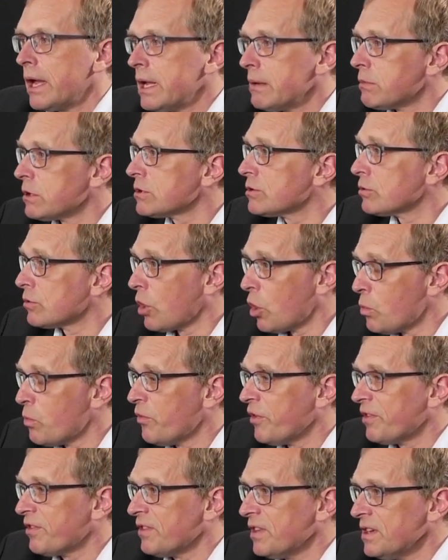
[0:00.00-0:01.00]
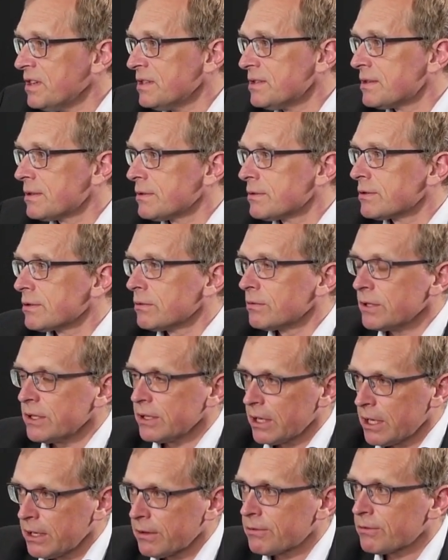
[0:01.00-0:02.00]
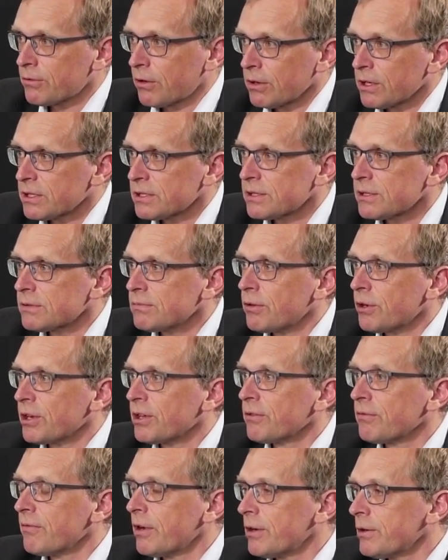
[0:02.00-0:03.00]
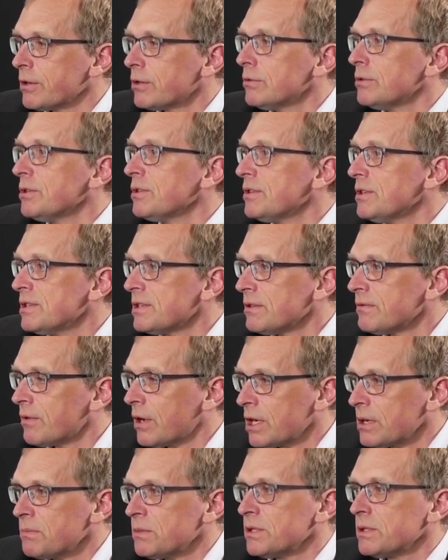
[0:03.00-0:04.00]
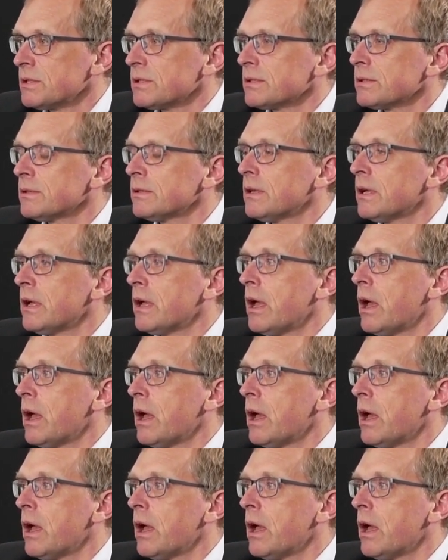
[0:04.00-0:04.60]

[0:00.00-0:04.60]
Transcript: able to cope with these. So the electronics is working very good in these environments.